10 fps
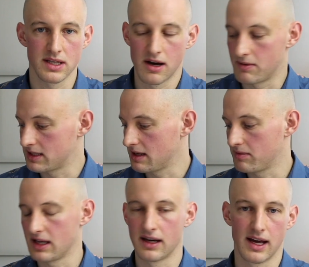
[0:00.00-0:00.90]
start with
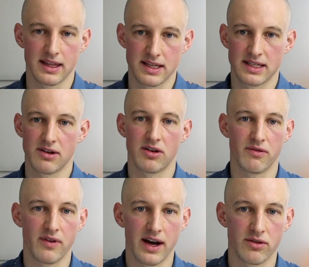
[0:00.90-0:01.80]
something like the Zero to
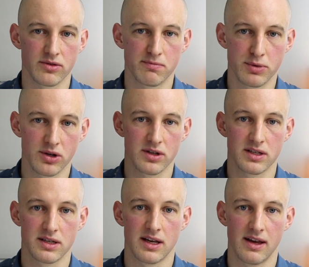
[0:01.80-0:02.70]
Finals
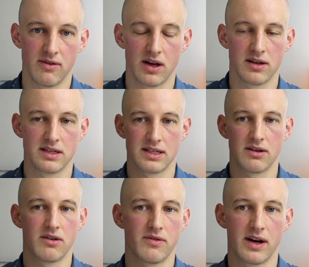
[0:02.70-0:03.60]
books. If you go to
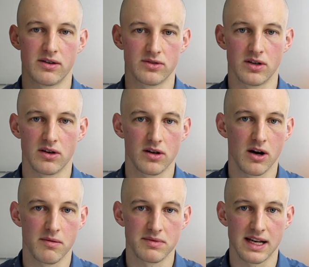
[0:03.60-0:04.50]

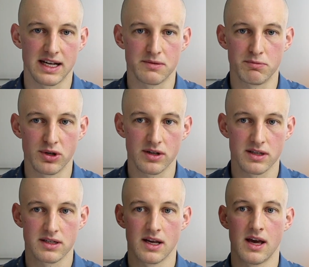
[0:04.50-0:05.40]

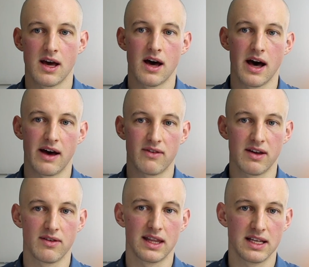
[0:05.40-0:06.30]
zerotofinals.com/books, I've
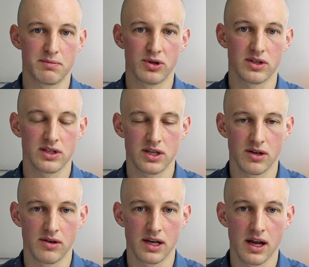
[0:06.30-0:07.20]
given these books
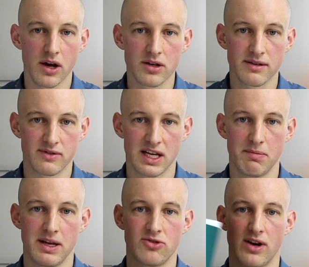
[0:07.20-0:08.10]
to loads of
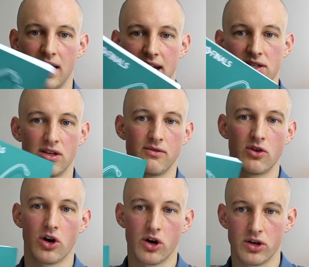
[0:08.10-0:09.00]
GP trainees who've
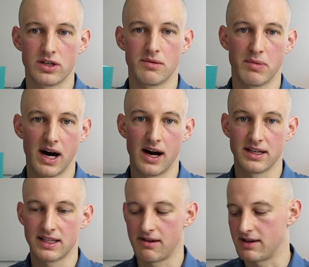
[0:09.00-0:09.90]
gone on to
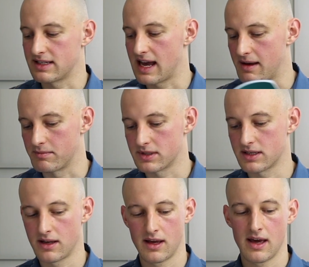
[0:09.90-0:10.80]
pass their
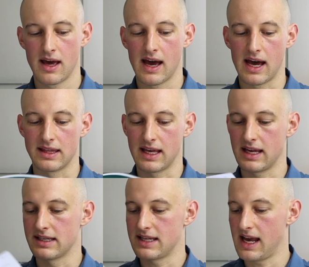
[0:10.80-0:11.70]
exams, and they
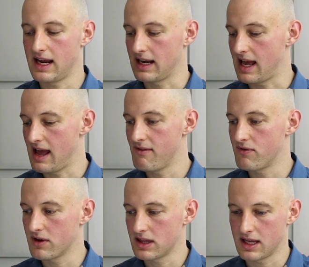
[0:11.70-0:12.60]
contain
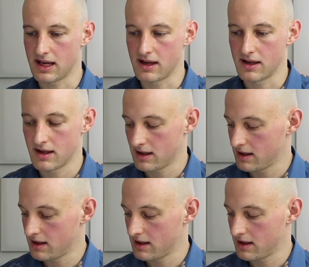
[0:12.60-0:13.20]
everything